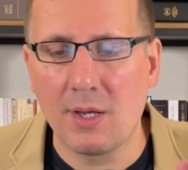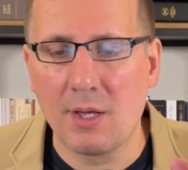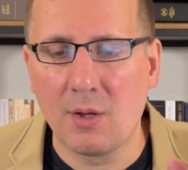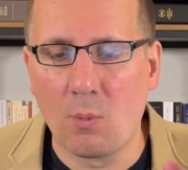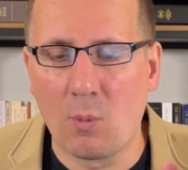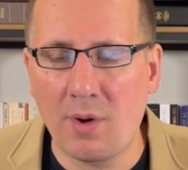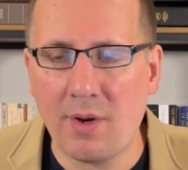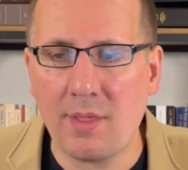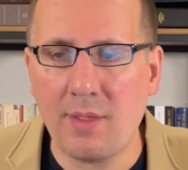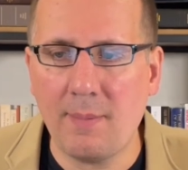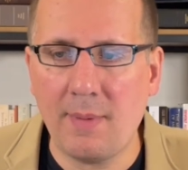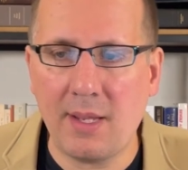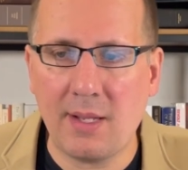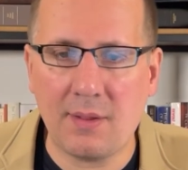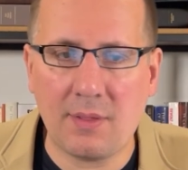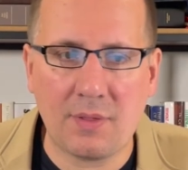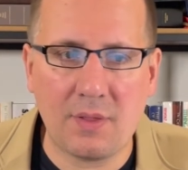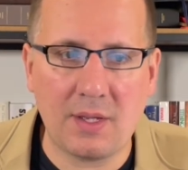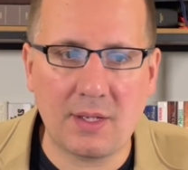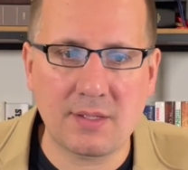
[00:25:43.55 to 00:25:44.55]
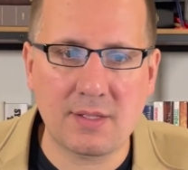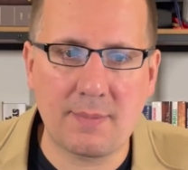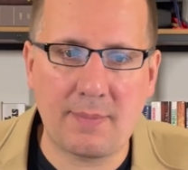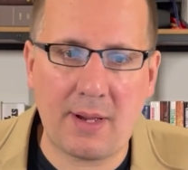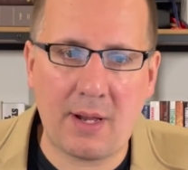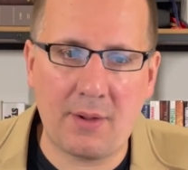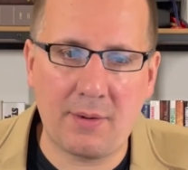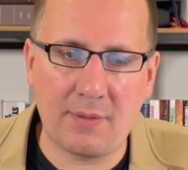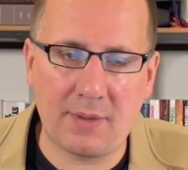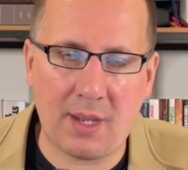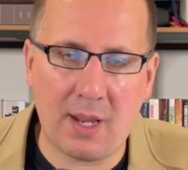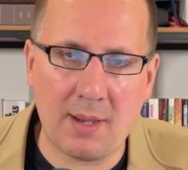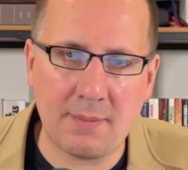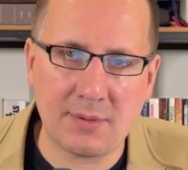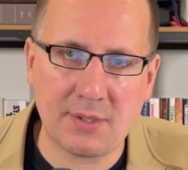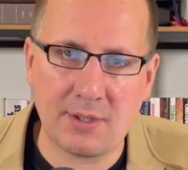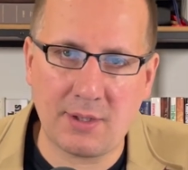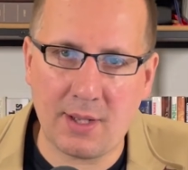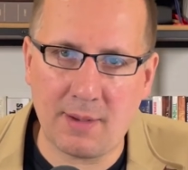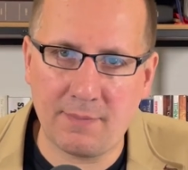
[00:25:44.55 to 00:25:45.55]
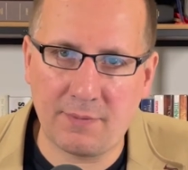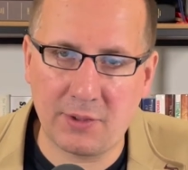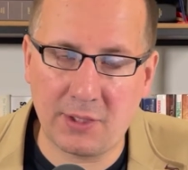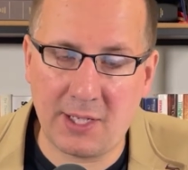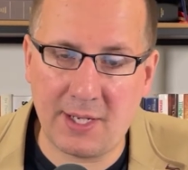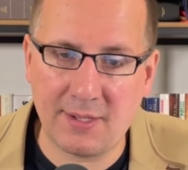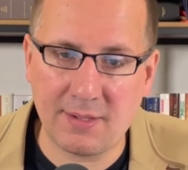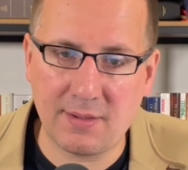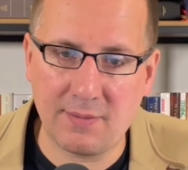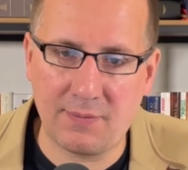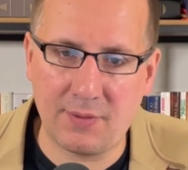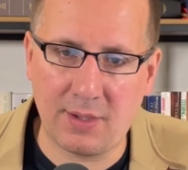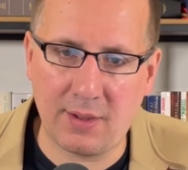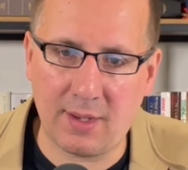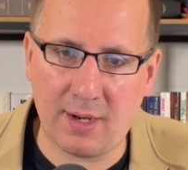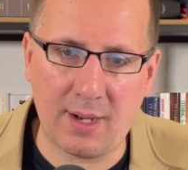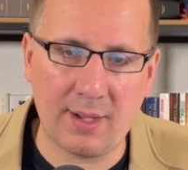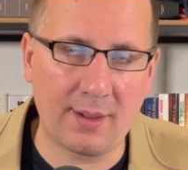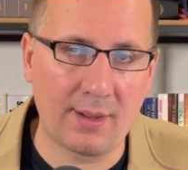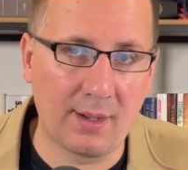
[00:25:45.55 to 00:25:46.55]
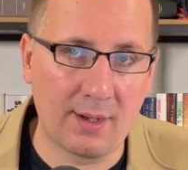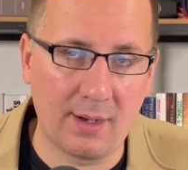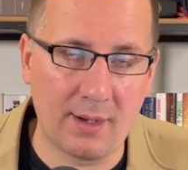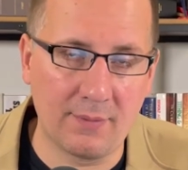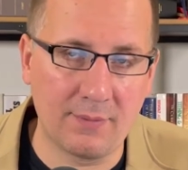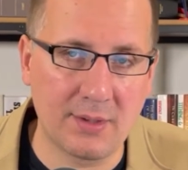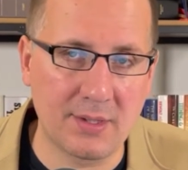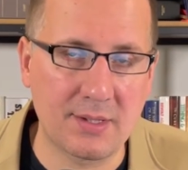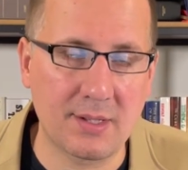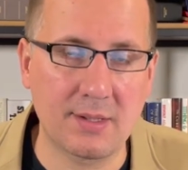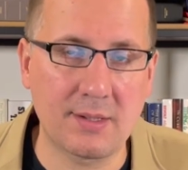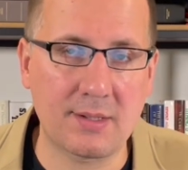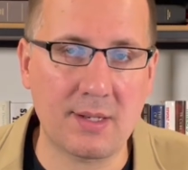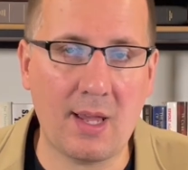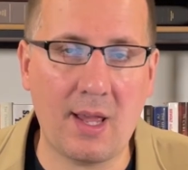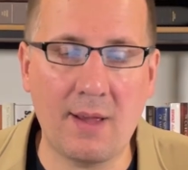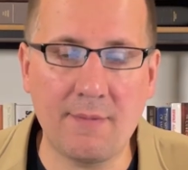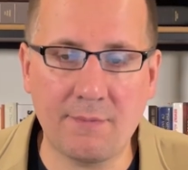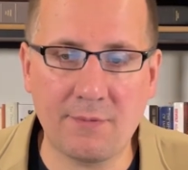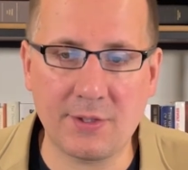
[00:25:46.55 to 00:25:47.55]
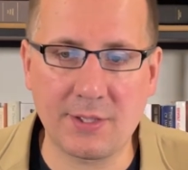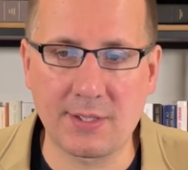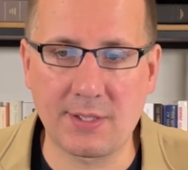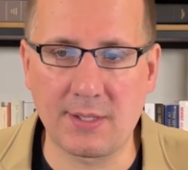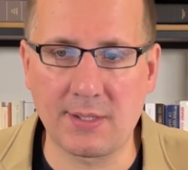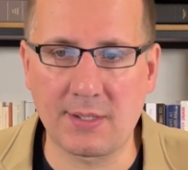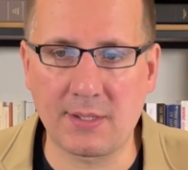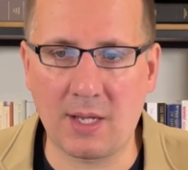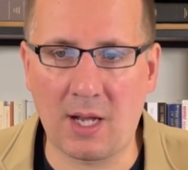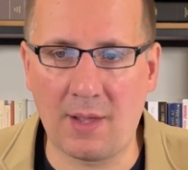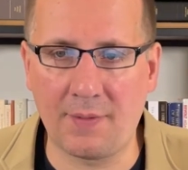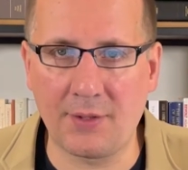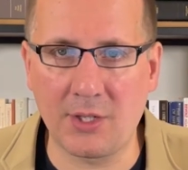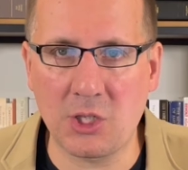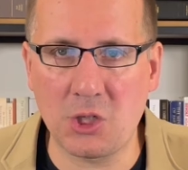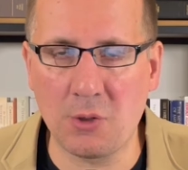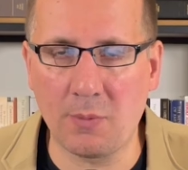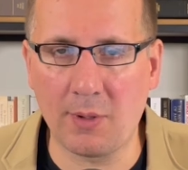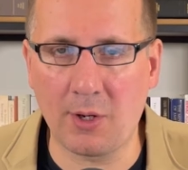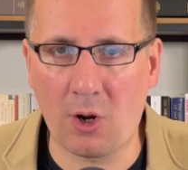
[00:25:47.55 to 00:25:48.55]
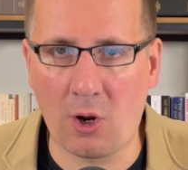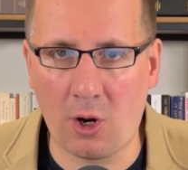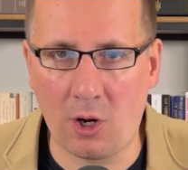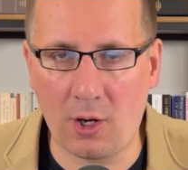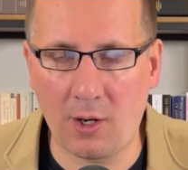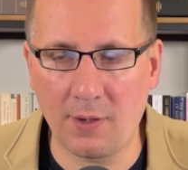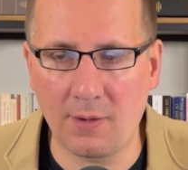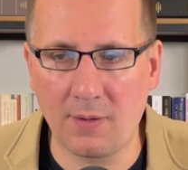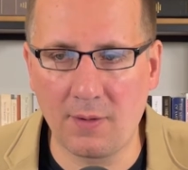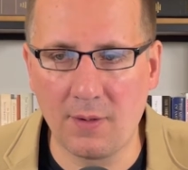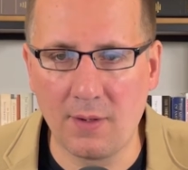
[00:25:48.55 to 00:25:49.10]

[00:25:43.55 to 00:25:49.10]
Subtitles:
One of the main things about the Amsterdam philosophy that I love is its emphasis on the human heart.